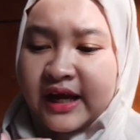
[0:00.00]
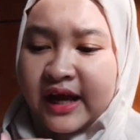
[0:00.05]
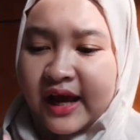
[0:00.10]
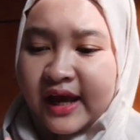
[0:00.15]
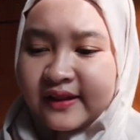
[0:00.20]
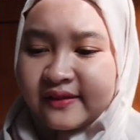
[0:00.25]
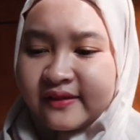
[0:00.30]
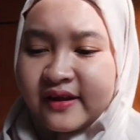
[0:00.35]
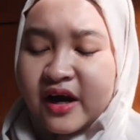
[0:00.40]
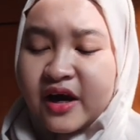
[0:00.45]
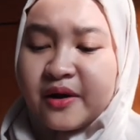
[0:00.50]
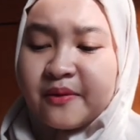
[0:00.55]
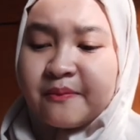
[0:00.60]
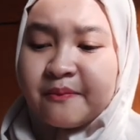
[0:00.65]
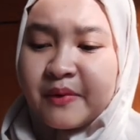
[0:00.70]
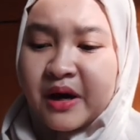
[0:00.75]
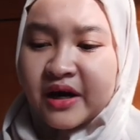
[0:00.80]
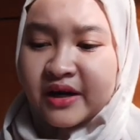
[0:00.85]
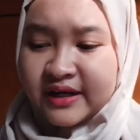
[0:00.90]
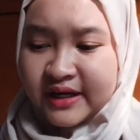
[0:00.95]
Endah
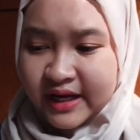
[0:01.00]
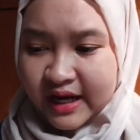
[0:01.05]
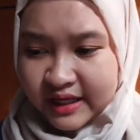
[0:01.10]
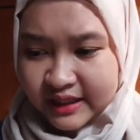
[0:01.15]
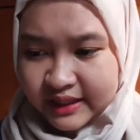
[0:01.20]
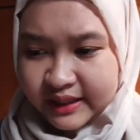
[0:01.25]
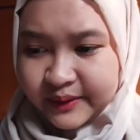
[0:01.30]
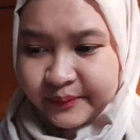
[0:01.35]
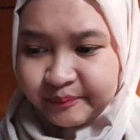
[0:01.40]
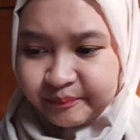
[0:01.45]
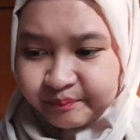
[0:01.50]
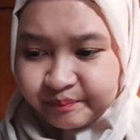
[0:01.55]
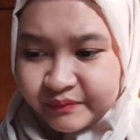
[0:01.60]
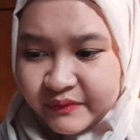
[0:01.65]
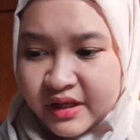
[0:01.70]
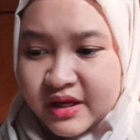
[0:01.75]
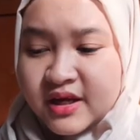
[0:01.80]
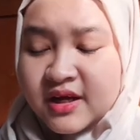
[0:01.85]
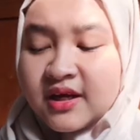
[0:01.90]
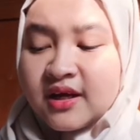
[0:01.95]
Mardiani.
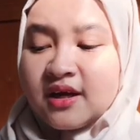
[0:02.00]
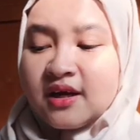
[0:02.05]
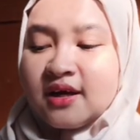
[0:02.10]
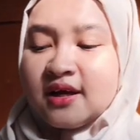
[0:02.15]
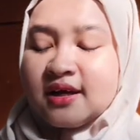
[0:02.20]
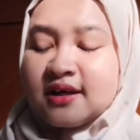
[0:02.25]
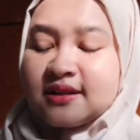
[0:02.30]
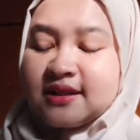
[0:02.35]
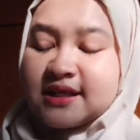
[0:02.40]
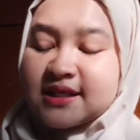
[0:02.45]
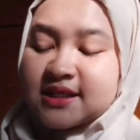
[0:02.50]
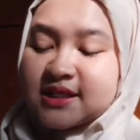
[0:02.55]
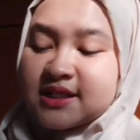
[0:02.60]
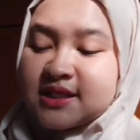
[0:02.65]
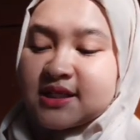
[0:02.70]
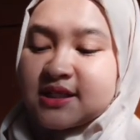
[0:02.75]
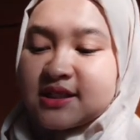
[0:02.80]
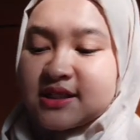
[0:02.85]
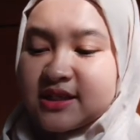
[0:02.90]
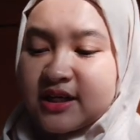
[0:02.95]

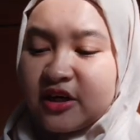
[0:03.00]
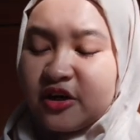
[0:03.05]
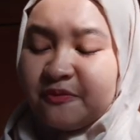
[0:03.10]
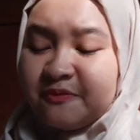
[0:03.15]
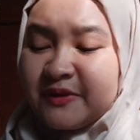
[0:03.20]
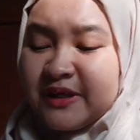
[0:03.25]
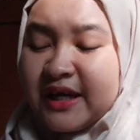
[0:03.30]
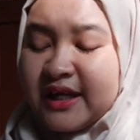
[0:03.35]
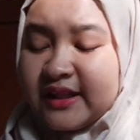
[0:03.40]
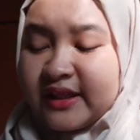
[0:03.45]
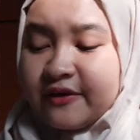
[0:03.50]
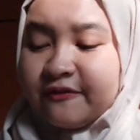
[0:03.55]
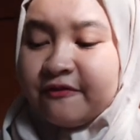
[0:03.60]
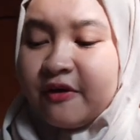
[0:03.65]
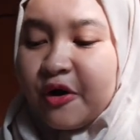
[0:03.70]
The objective